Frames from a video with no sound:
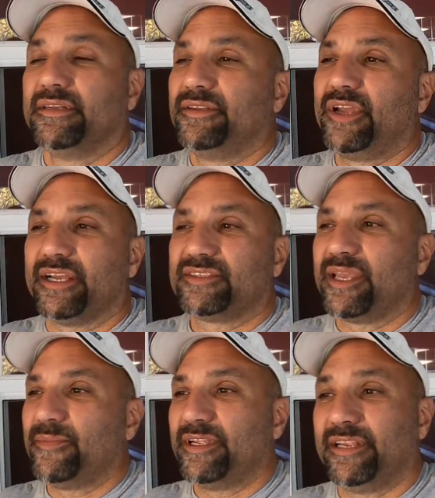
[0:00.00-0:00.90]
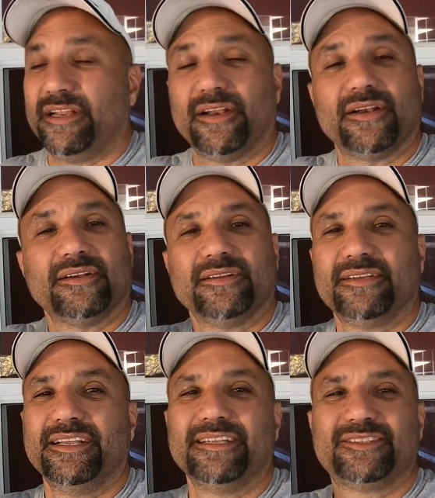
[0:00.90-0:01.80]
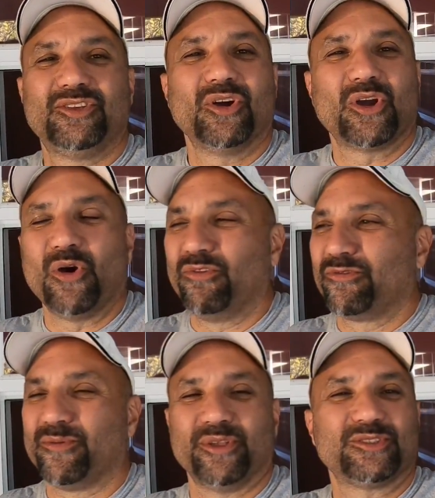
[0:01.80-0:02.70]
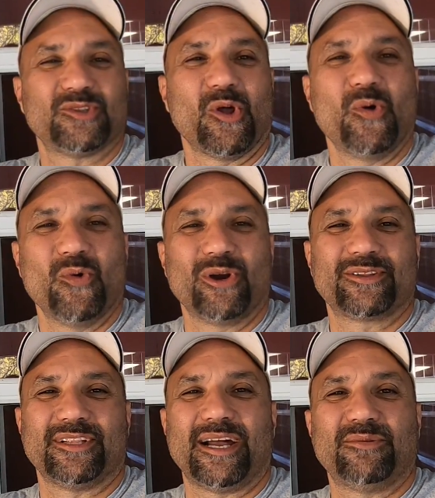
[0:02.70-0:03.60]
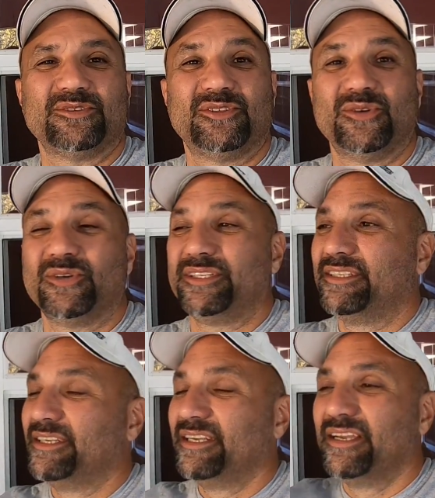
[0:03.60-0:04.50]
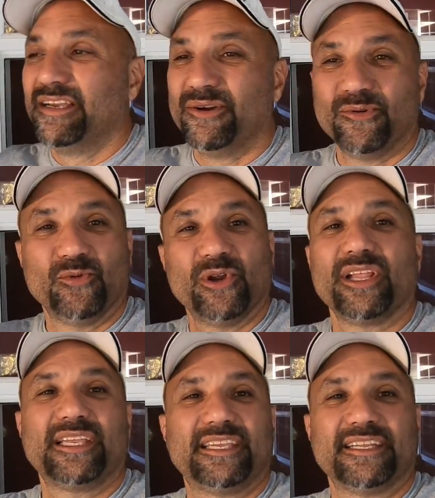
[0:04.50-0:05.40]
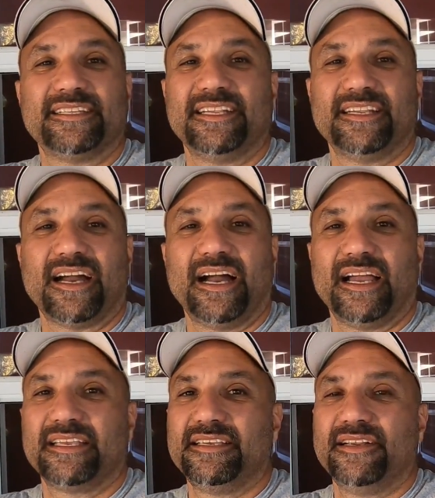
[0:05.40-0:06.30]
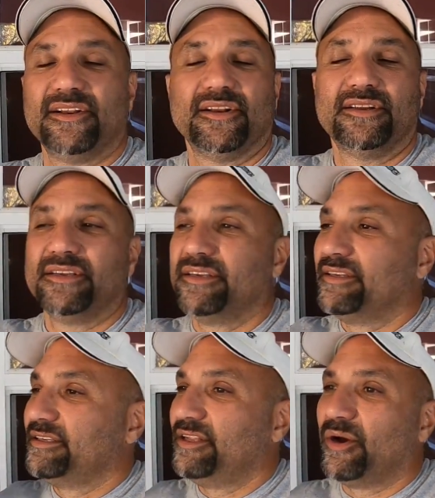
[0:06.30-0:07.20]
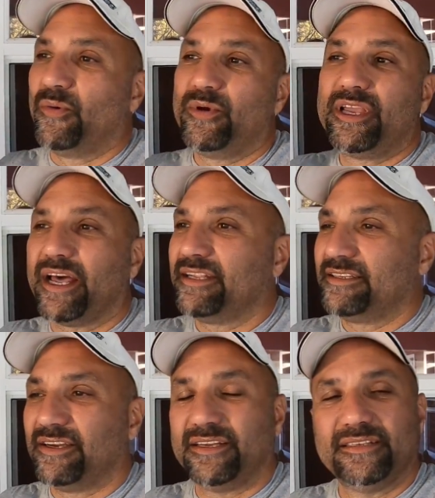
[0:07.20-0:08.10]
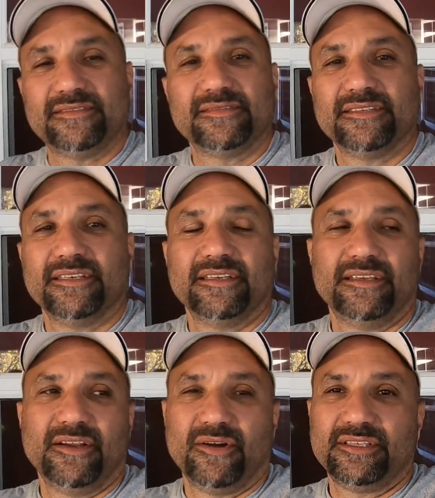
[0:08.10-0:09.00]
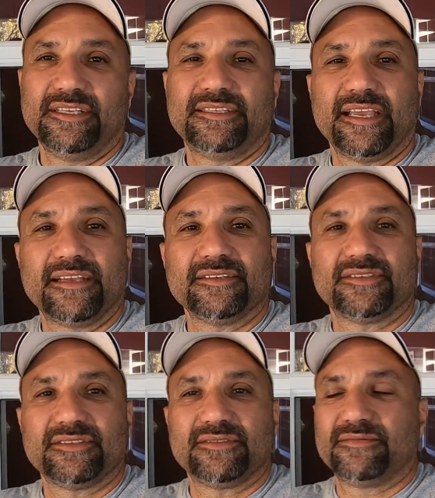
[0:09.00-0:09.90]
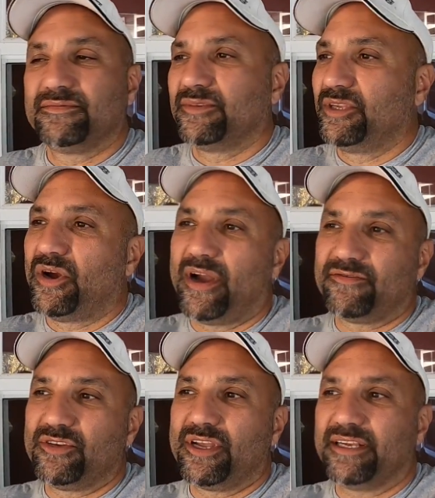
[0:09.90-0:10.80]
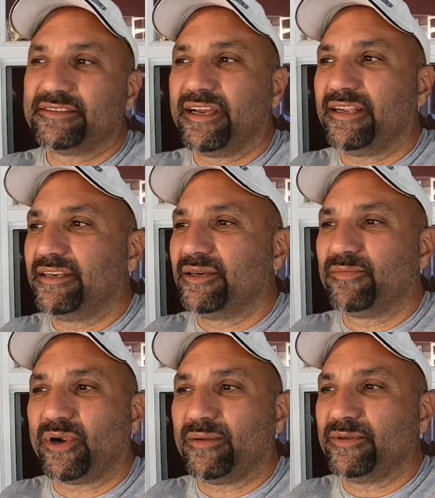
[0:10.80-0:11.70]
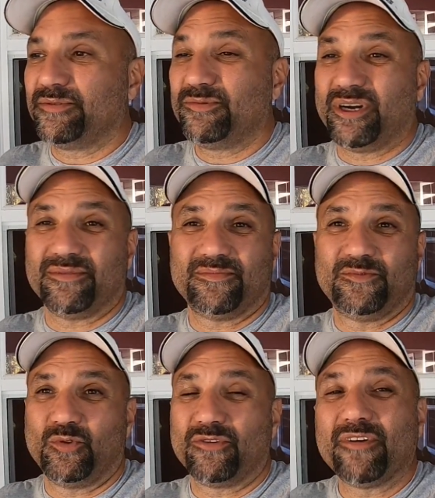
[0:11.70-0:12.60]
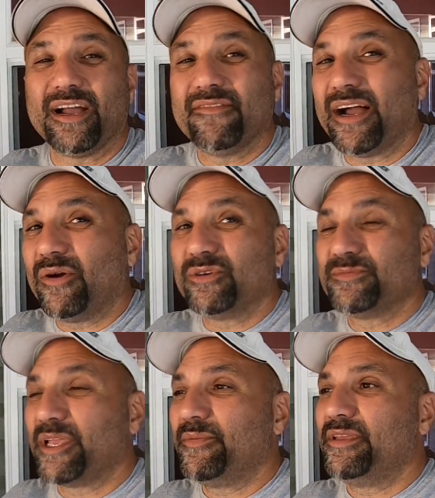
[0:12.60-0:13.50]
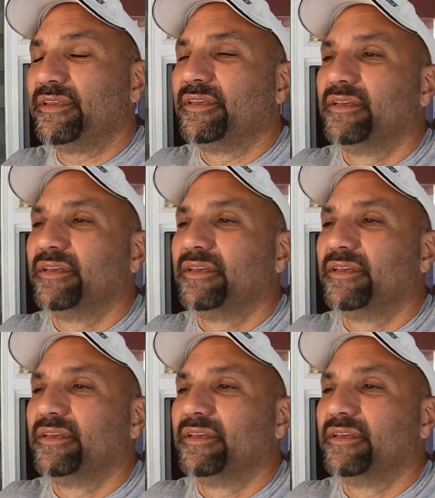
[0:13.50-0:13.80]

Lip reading: You guys came in here, took over from the slow work that I was doing, really kicked it into high gear. You know, we got it done. You know, it did take us, you know, after you guys got here, probably what, 4 or 5 hours maybe